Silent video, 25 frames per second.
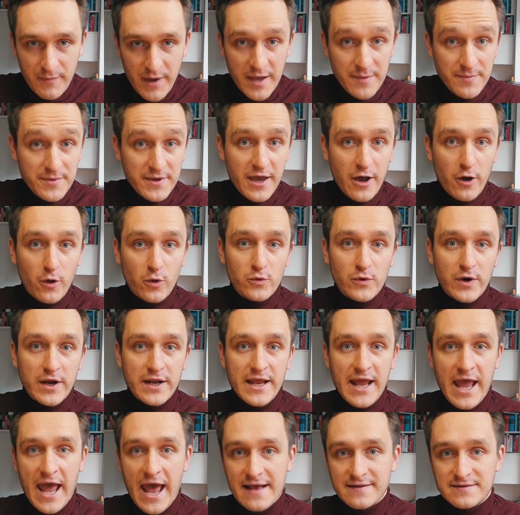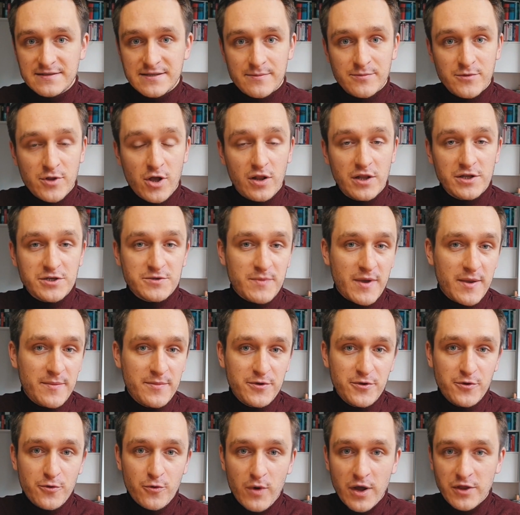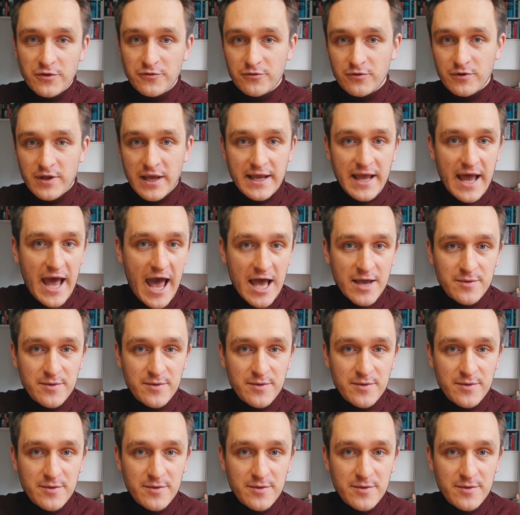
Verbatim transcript: maybe already has some knowledge. Maybe you went for like